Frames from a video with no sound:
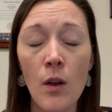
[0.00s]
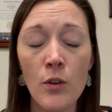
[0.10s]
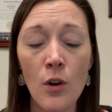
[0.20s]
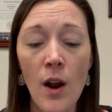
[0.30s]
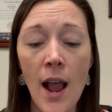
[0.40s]

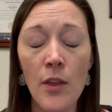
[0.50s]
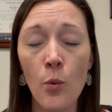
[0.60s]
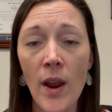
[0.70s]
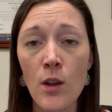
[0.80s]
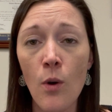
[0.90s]
the
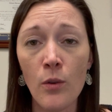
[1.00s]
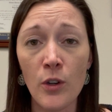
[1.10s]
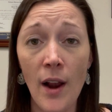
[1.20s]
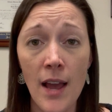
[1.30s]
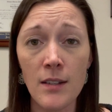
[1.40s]
way you own
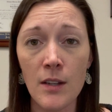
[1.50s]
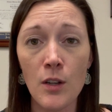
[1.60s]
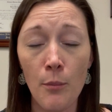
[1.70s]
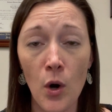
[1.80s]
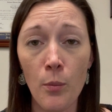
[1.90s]
your assets
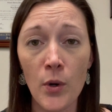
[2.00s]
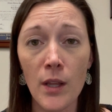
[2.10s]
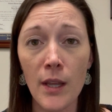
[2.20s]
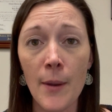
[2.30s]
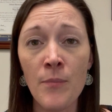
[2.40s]

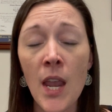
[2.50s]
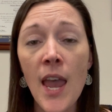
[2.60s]
appropriately.